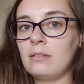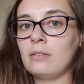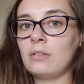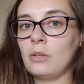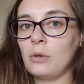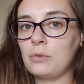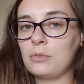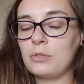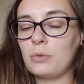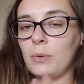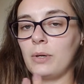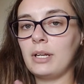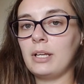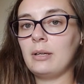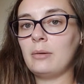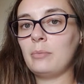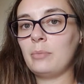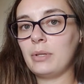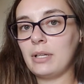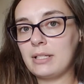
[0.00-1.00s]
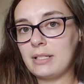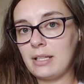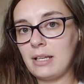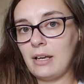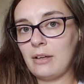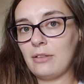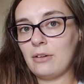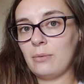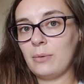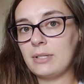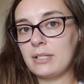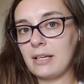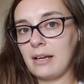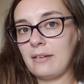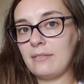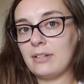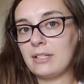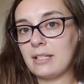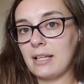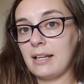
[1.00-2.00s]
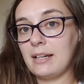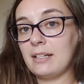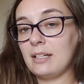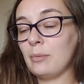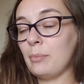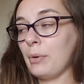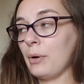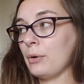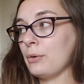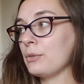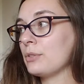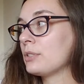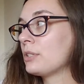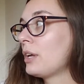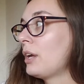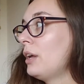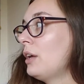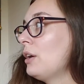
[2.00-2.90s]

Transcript: those 20 plus the other ones I have decided to post,